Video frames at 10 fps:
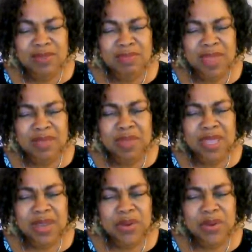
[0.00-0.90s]
Make
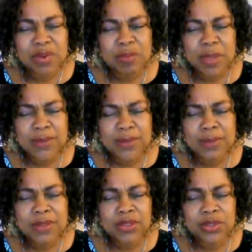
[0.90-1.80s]
me a new
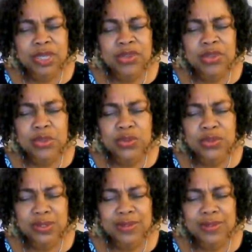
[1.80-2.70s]
person that you can
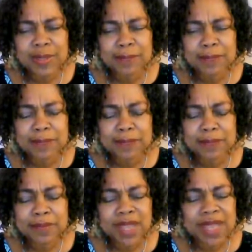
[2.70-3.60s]
use this day.
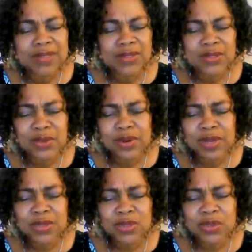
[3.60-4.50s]
I
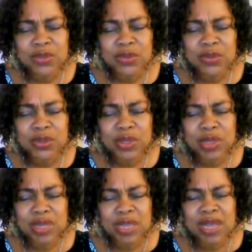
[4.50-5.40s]
surrender to you.
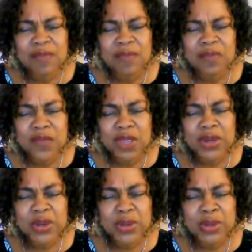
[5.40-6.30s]
I'm
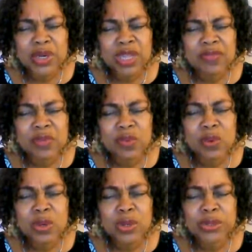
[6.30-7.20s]
feeding on your living
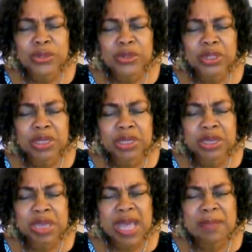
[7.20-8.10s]
word.
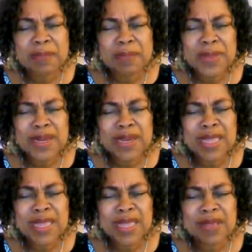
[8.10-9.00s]
I
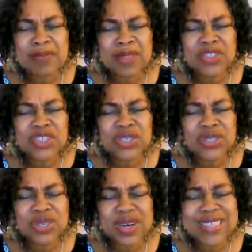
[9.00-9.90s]
believe that
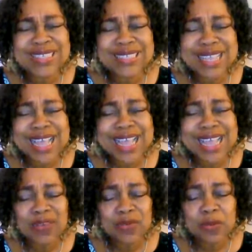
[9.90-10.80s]
Jesus Christ
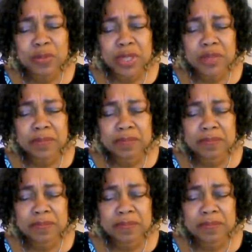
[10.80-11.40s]
died for me.